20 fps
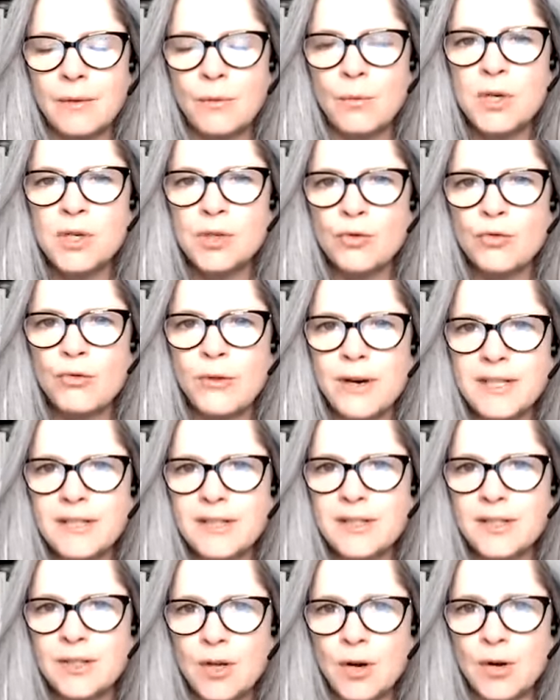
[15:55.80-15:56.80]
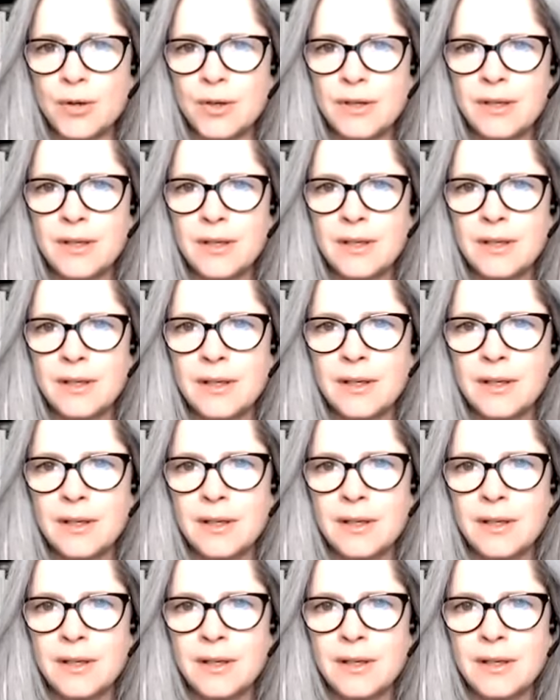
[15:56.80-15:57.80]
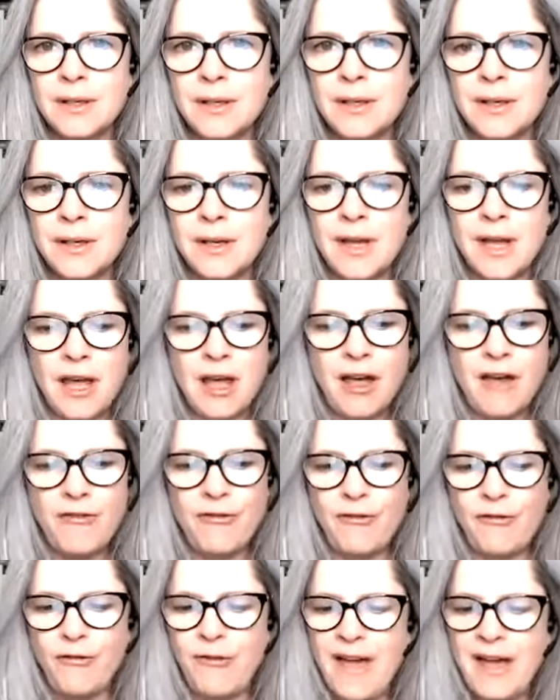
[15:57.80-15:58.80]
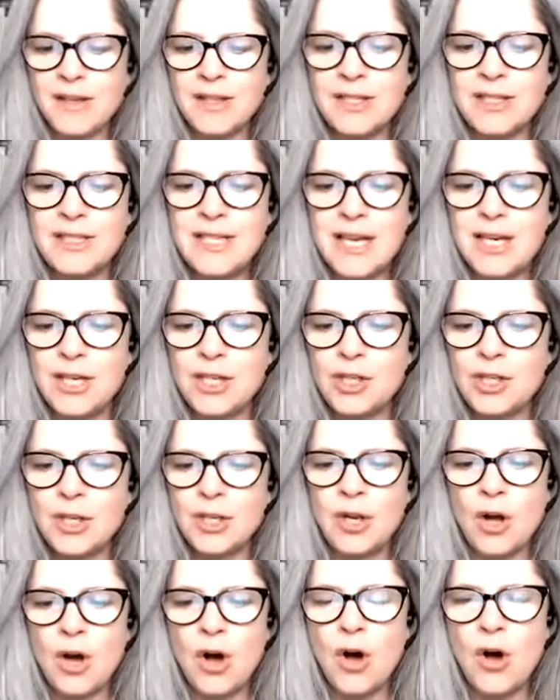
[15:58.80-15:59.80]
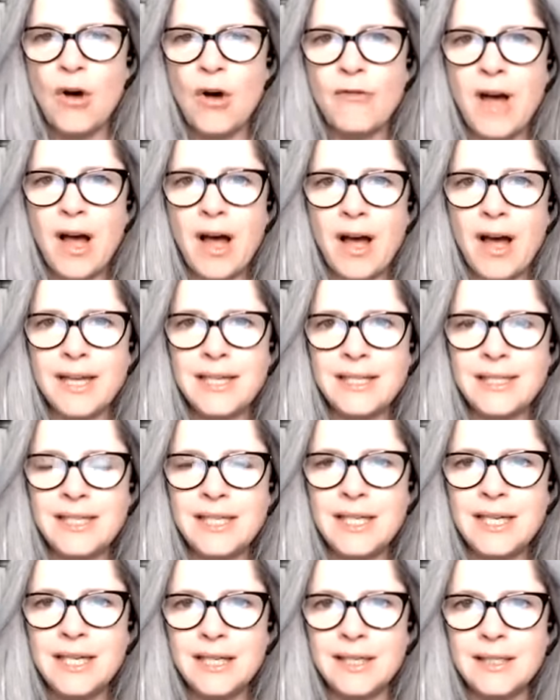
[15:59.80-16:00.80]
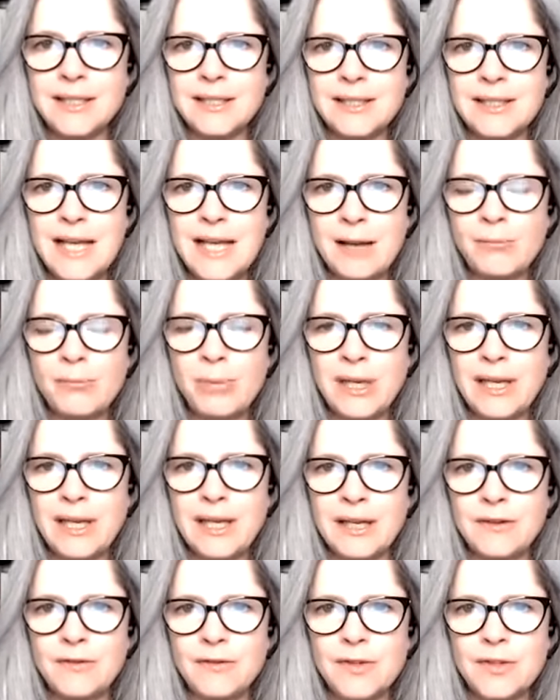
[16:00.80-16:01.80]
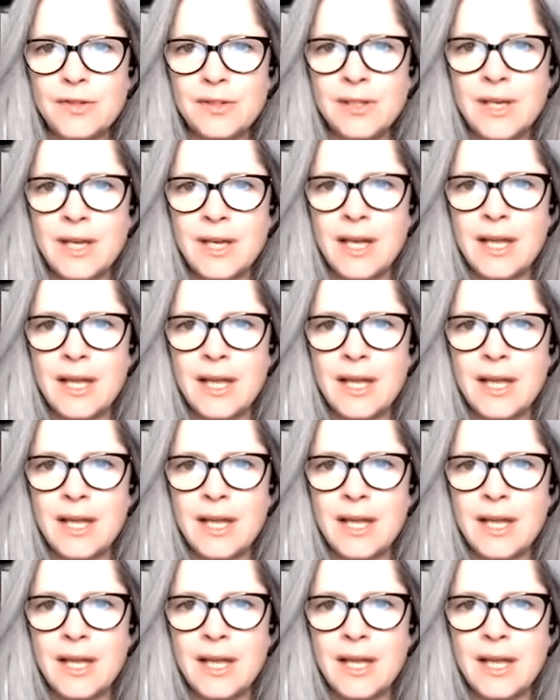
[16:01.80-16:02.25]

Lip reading: which rests on a foundation of ideas and beliefs